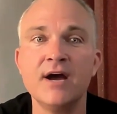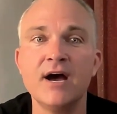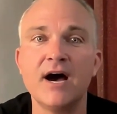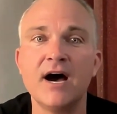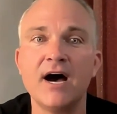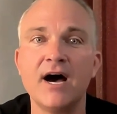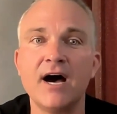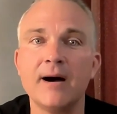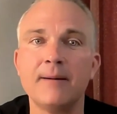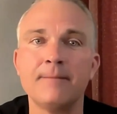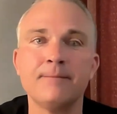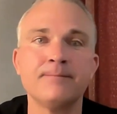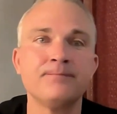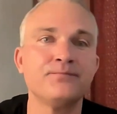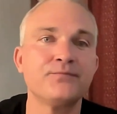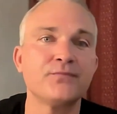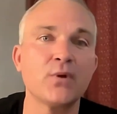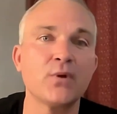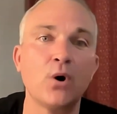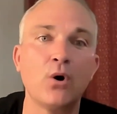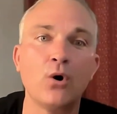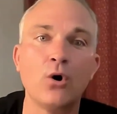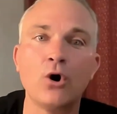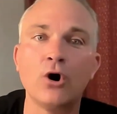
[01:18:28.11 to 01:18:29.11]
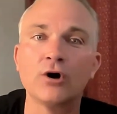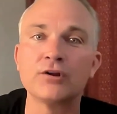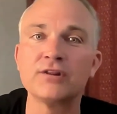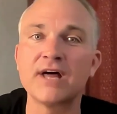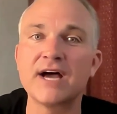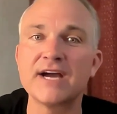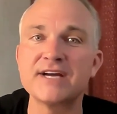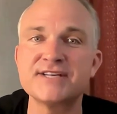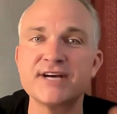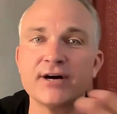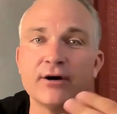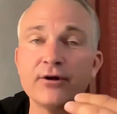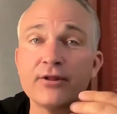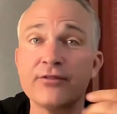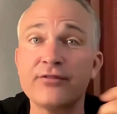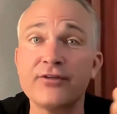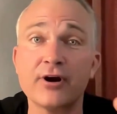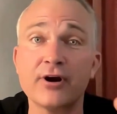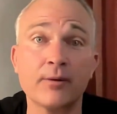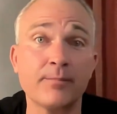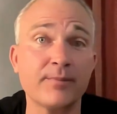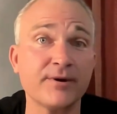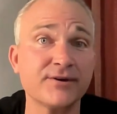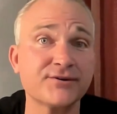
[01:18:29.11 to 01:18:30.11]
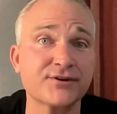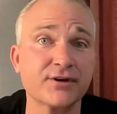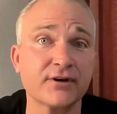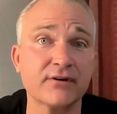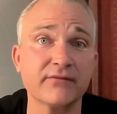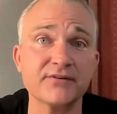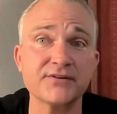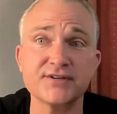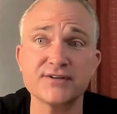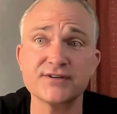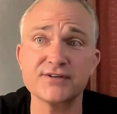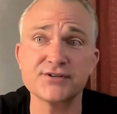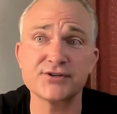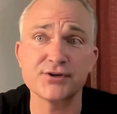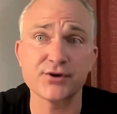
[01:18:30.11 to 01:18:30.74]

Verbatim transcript: Um, online teletherapy services,